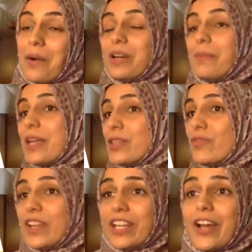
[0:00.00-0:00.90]
I'm going to make
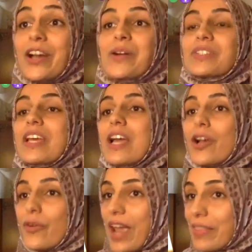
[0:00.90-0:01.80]
those videos,
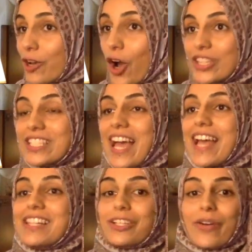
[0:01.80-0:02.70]
create the
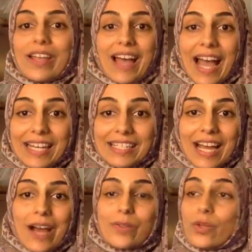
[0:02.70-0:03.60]
content, create the
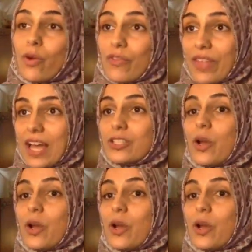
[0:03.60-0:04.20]
handouts and all of that.